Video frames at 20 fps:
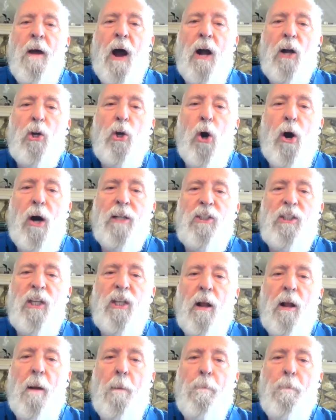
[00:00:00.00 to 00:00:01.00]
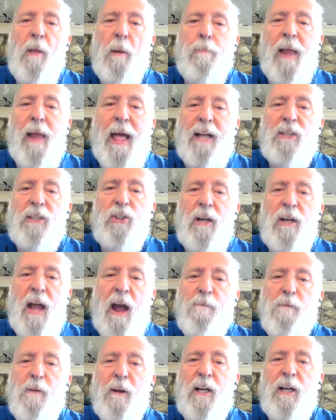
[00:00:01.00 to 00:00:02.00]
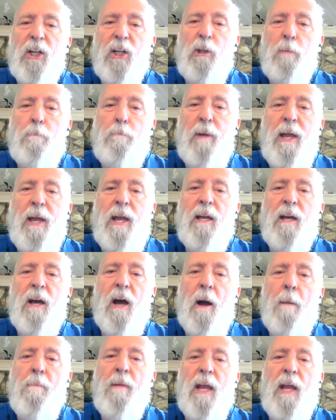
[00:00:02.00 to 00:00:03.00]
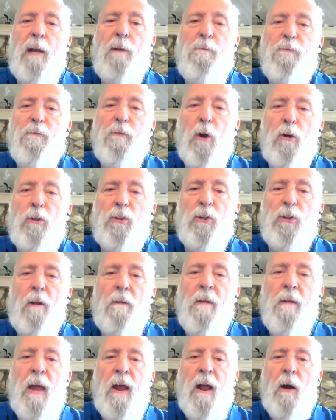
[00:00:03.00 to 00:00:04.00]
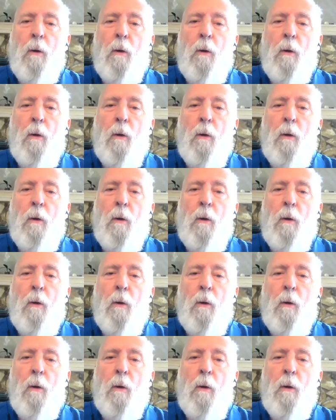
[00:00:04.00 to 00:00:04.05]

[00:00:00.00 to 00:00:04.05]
causing the blacks in Africa to become infertile.